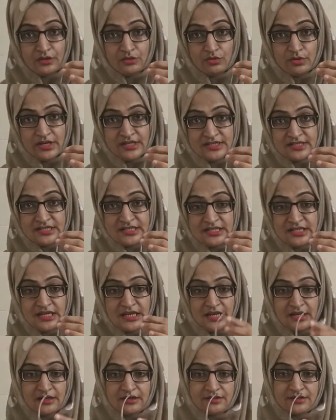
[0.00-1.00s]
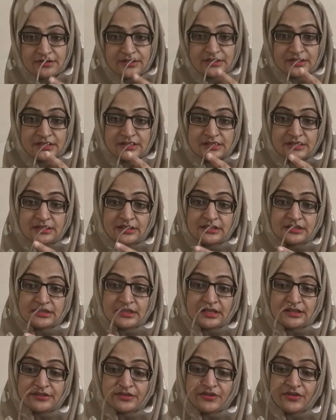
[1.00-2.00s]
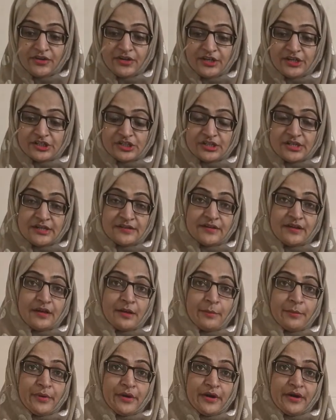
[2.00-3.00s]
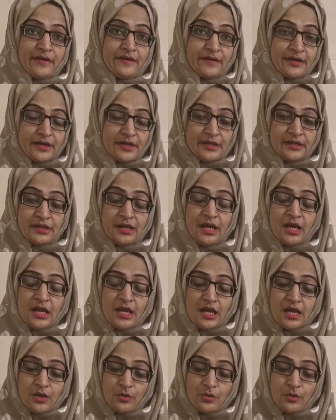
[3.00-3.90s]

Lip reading: You can see here, these are the gradation and the number are written,